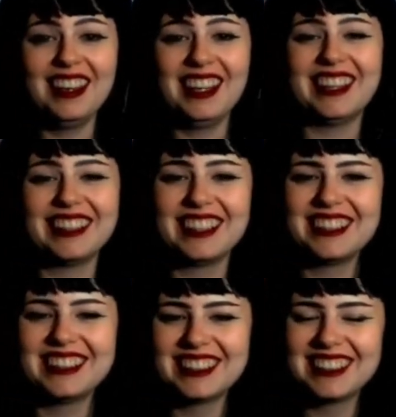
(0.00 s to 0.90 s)
Maybe
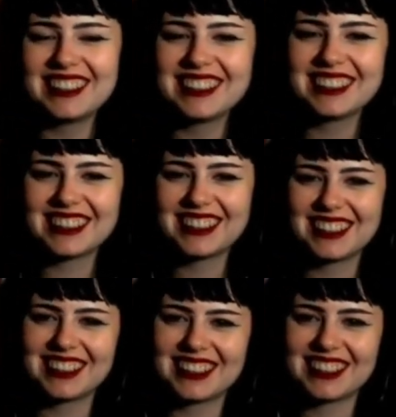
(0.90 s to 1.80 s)
more like
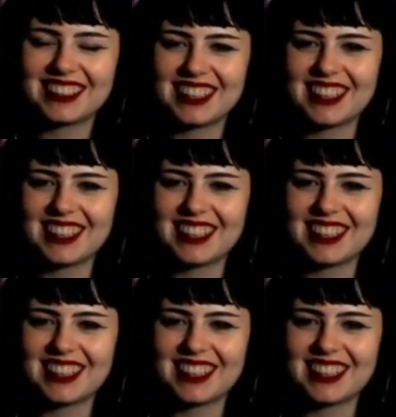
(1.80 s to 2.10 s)
8.